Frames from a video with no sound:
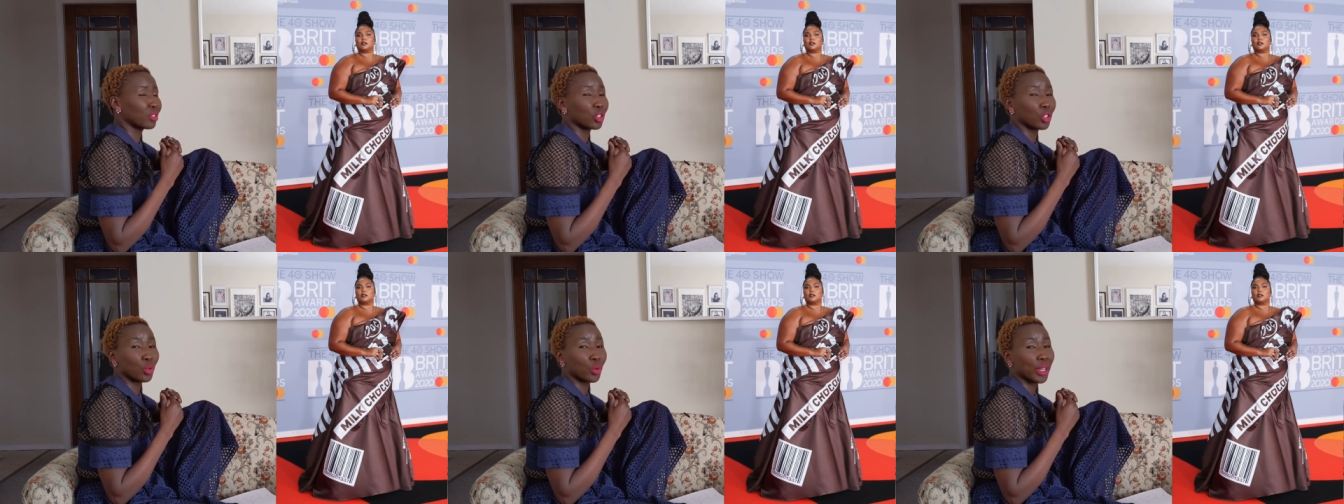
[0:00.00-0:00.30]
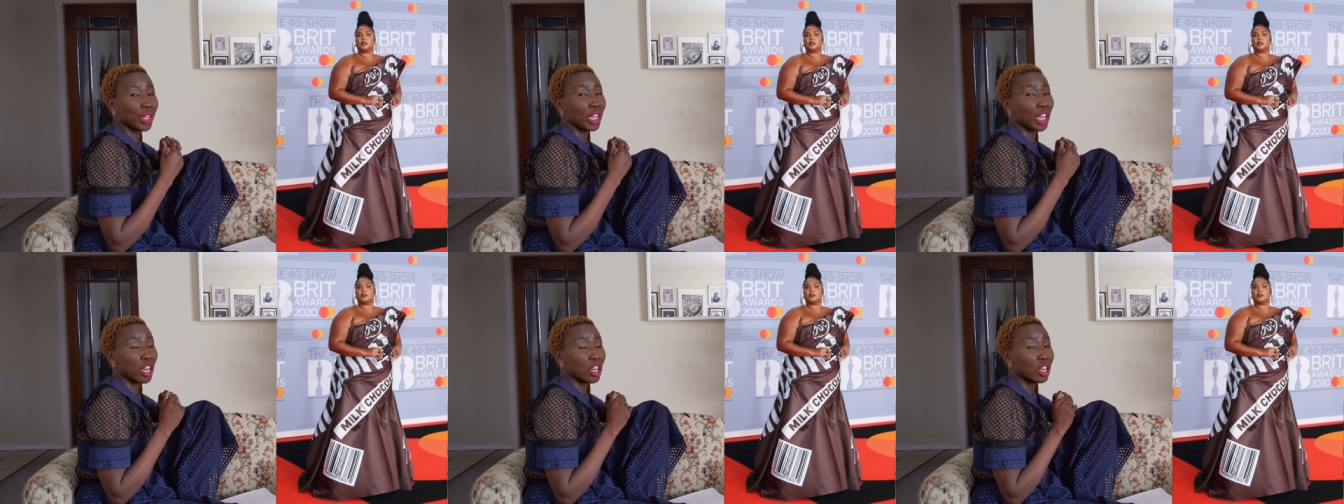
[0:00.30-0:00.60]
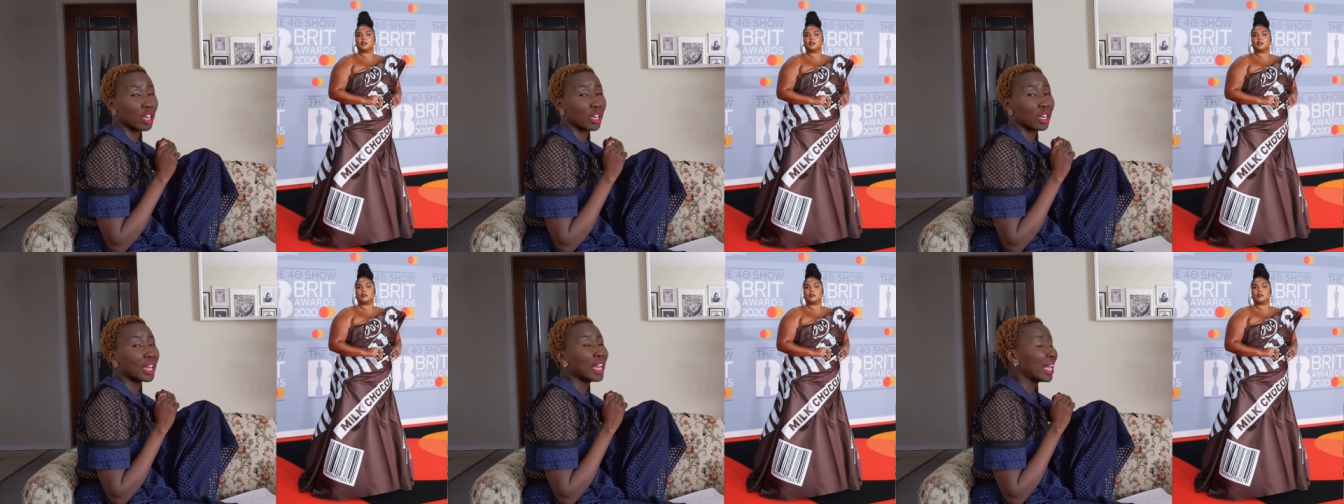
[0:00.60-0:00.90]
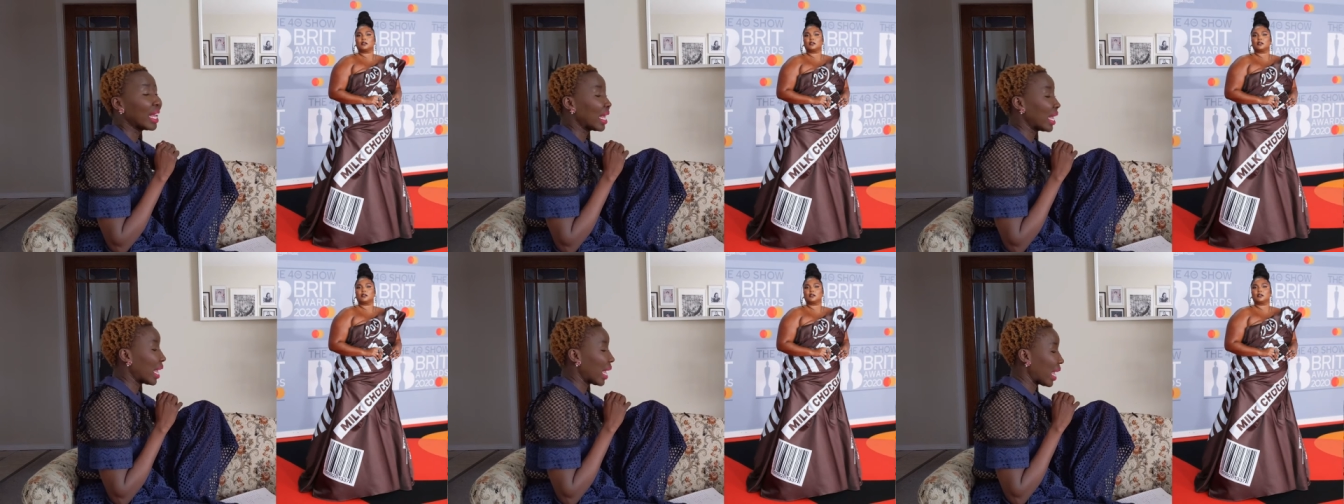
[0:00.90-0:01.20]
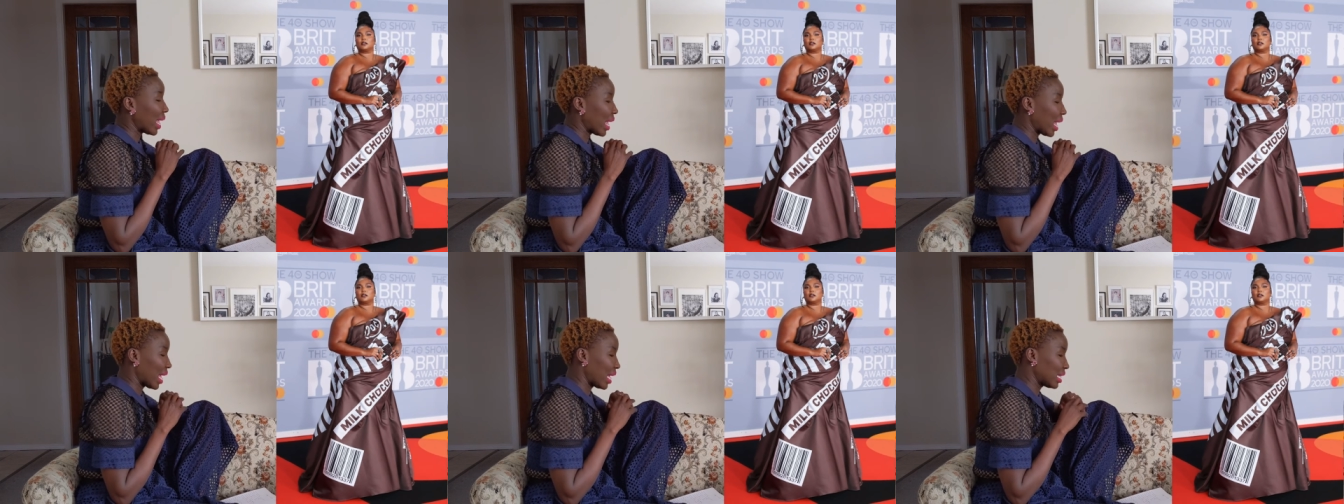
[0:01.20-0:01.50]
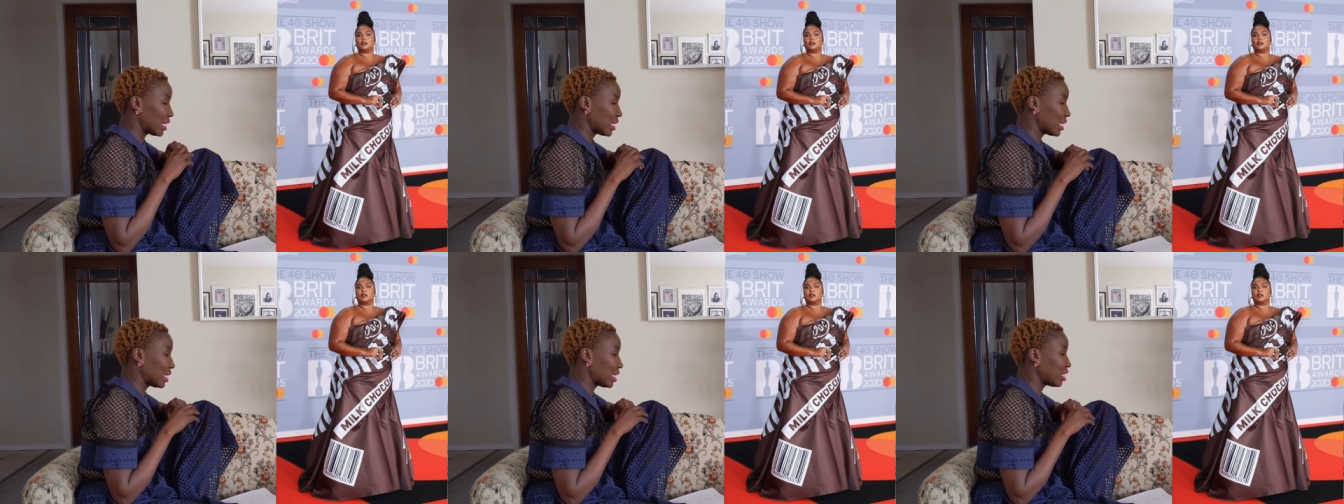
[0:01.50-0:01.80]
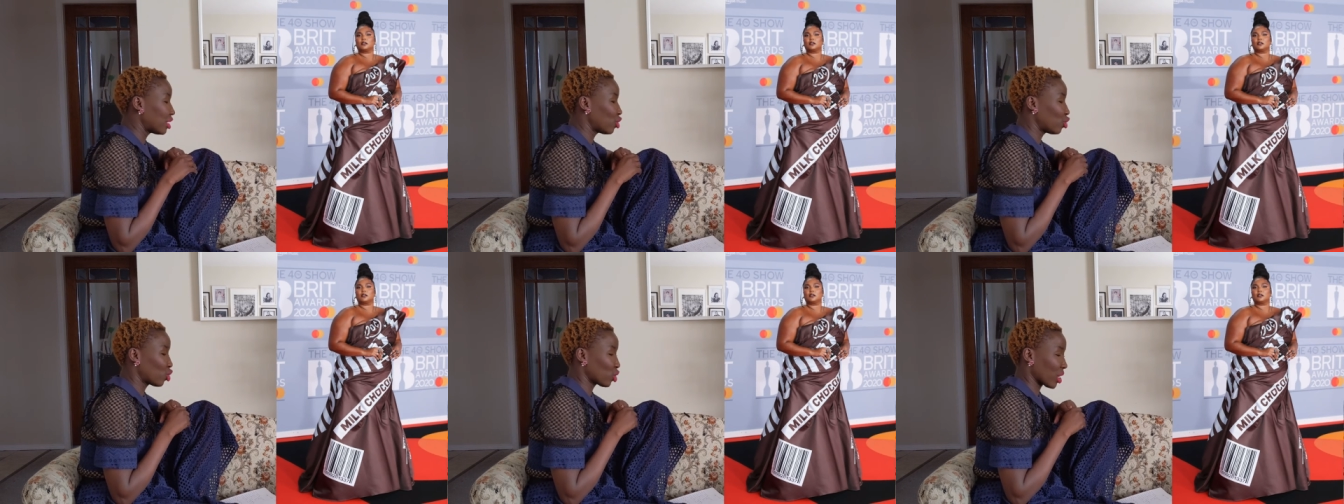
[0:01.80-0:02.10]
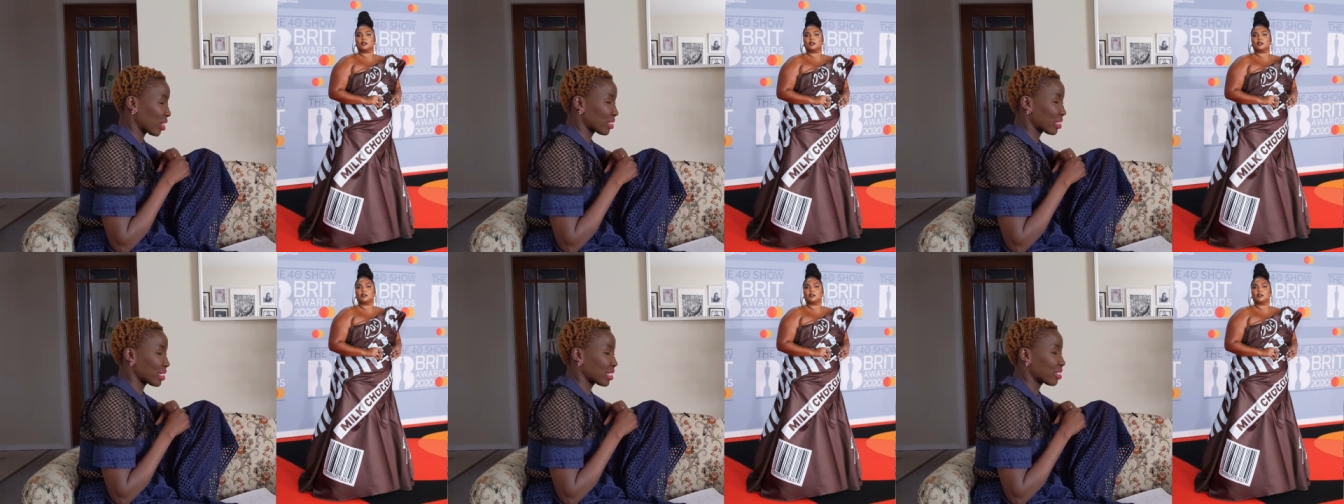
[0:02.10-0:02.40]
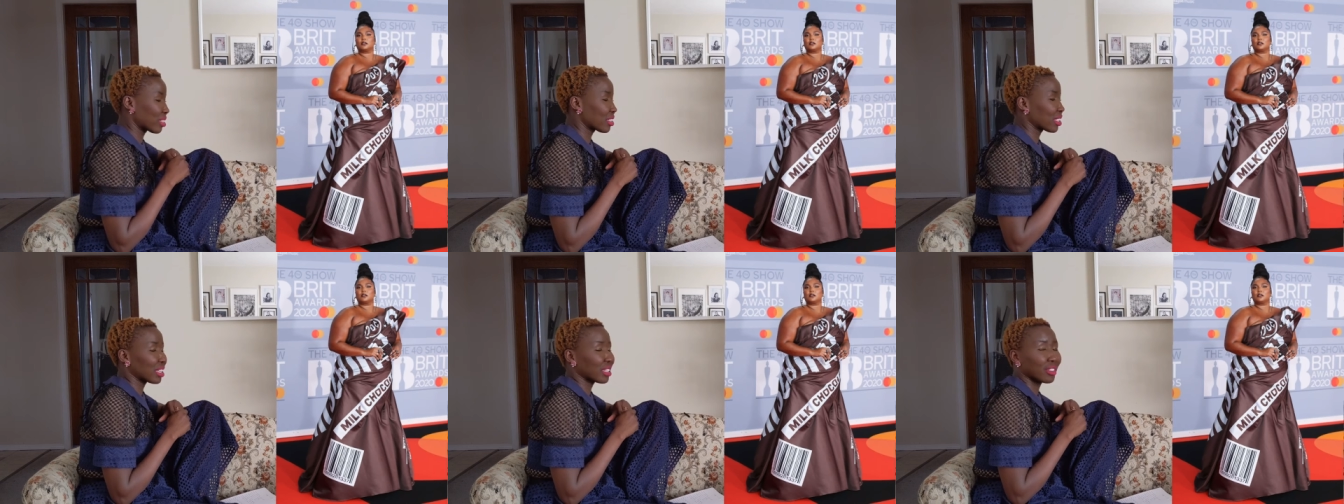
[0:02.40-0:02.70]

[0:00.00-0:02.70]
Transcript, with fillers: doing her any justice.